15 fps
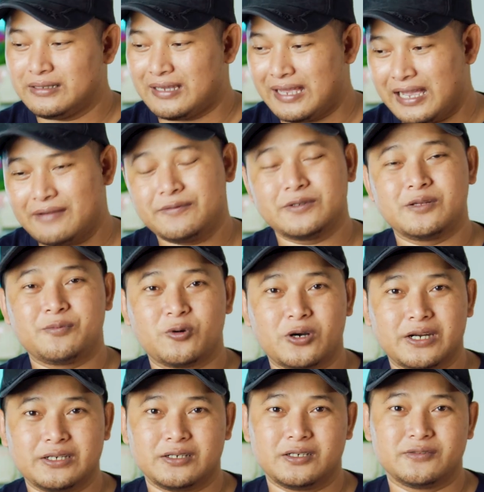half of the
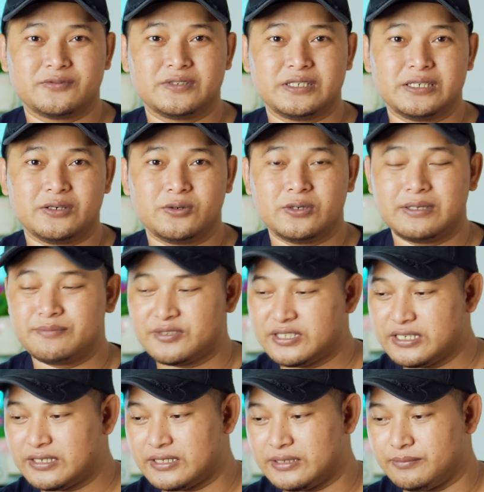price of the OM
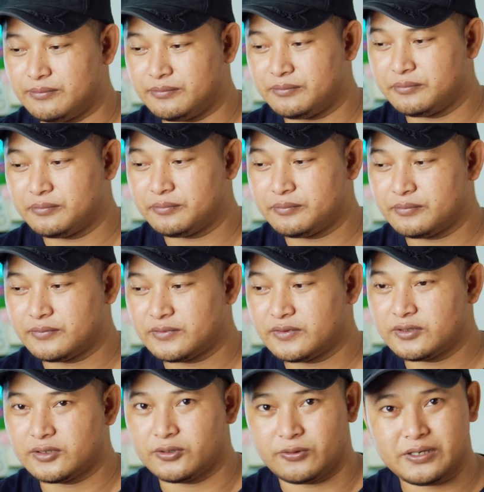system
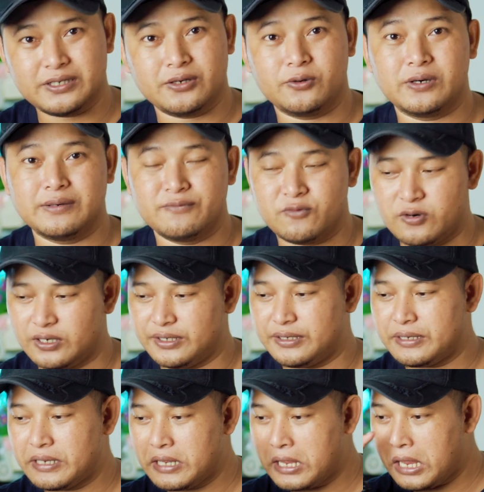right OM1
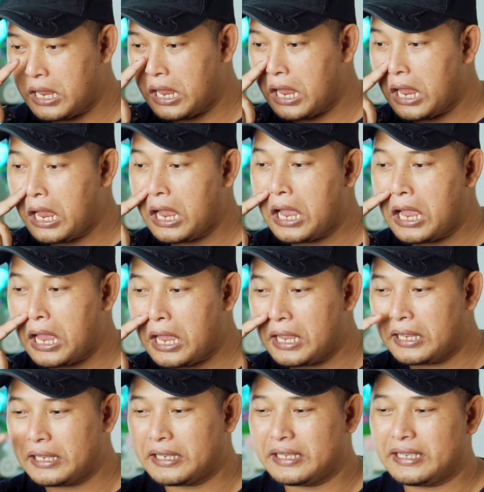
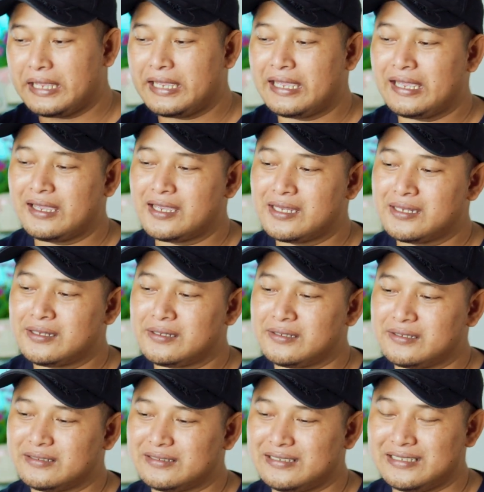
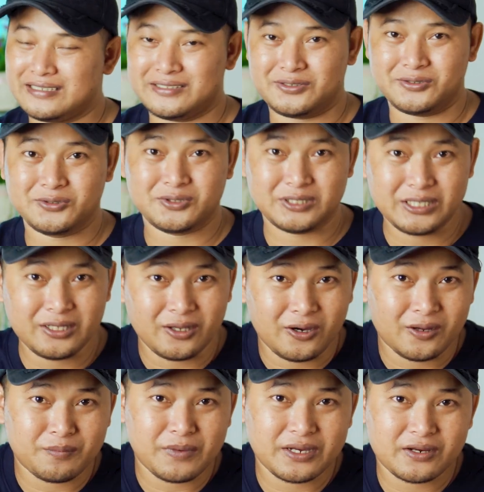and you still
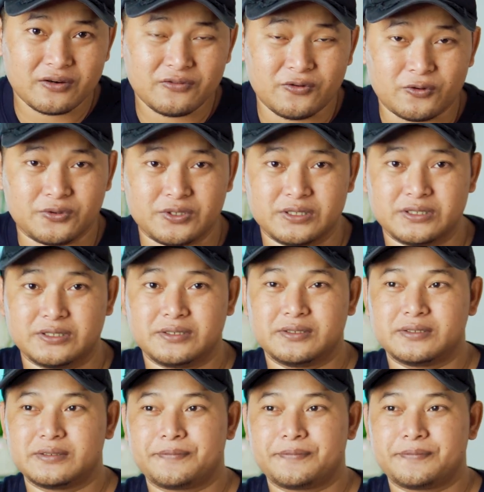on micro four third